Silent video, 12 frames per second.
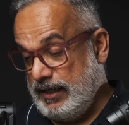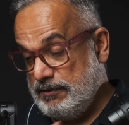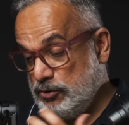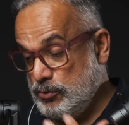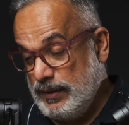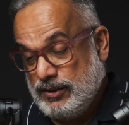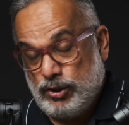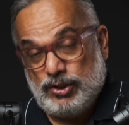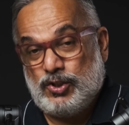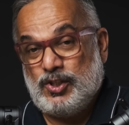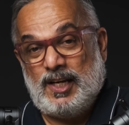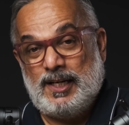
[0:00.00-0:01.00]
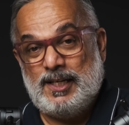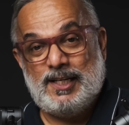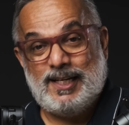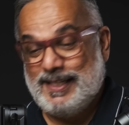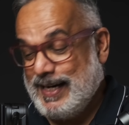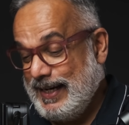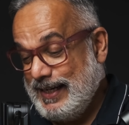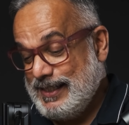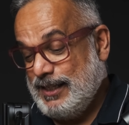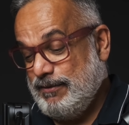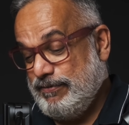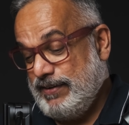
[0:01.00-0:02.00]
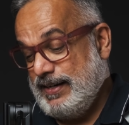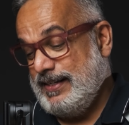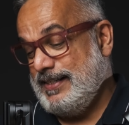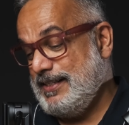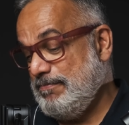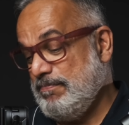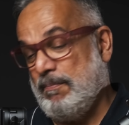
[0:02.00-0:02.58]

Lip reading: switches and dials in front.